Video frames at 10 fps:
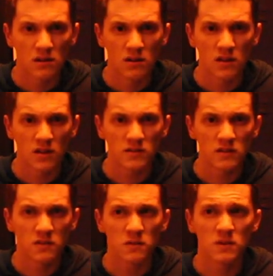And that's
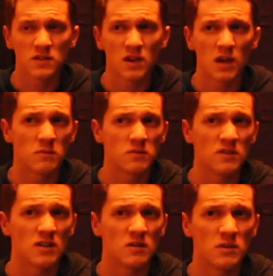the first time
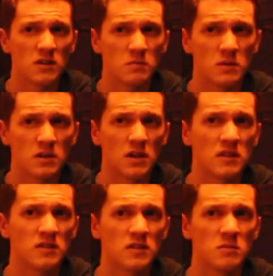CB's been
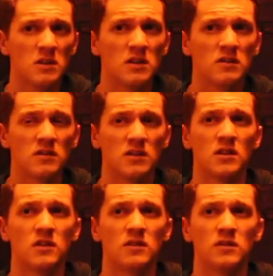nice to me
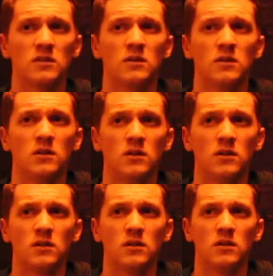since
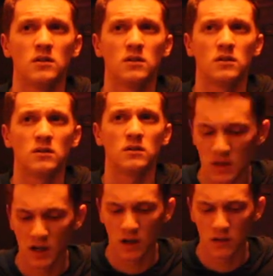
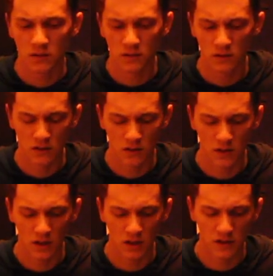yeah,
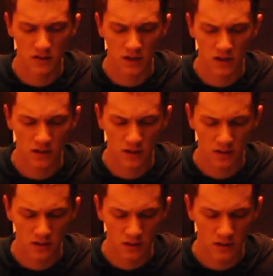and uh,
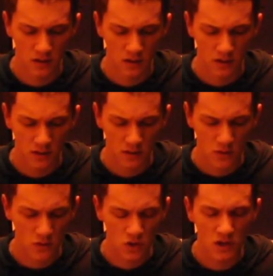
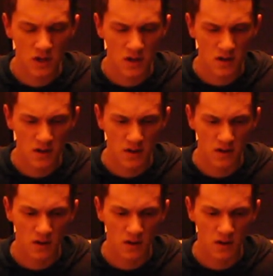usually